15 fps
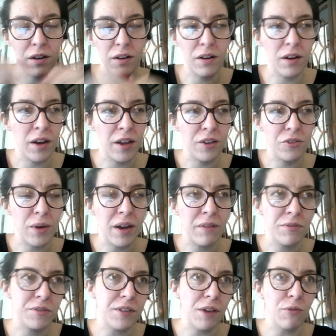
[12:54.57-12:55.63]
I do
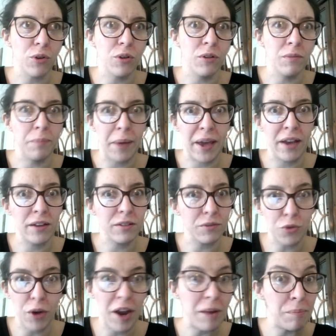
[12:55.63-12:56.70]
have several bags of
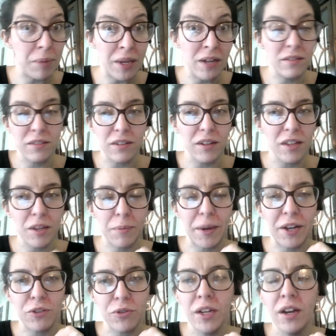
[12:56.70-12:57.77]
dried beans sitting in the
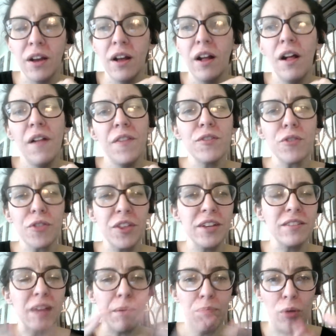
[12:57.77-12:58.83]
pantry. These are
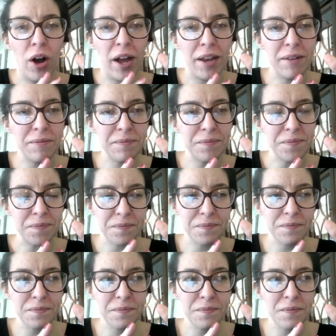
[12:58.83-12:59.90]
things I bought
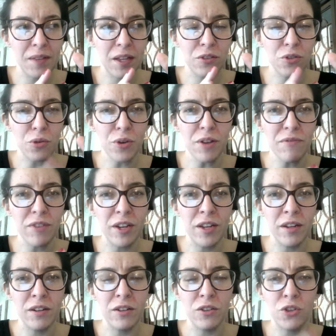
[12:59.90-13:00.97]
sort of
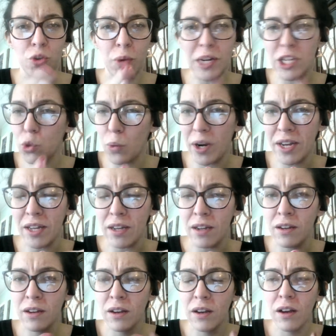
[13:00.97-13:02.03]
in
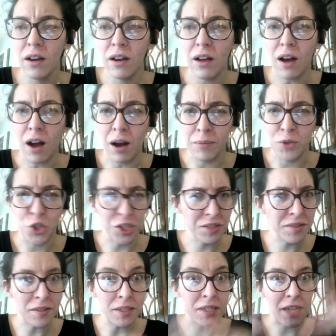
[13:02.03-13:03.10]
2020,
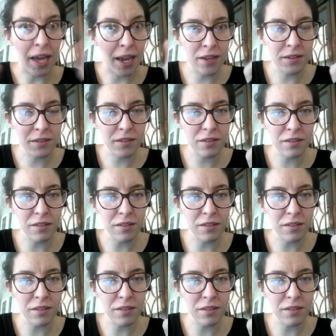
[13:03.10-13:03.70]
just in case.